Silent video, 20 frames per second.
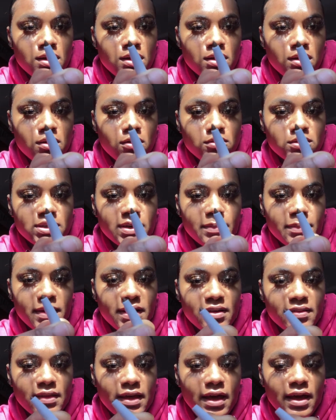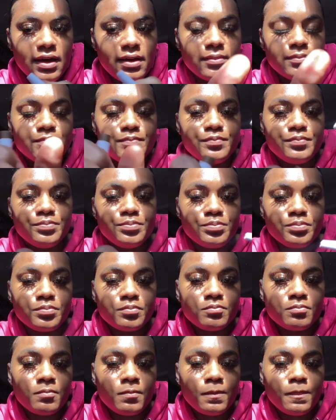goes up like that,
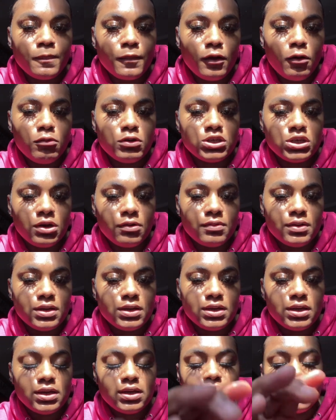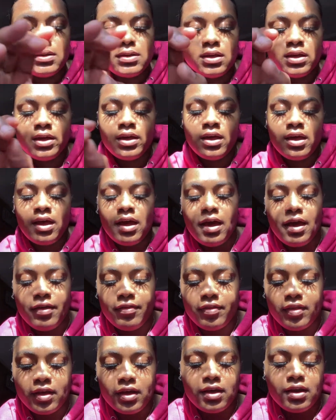which I really needed. And
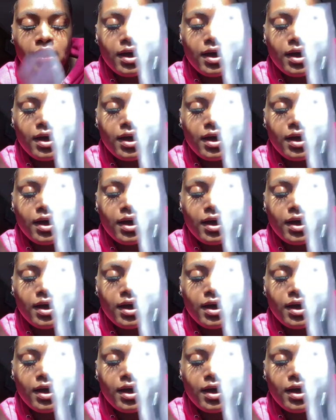then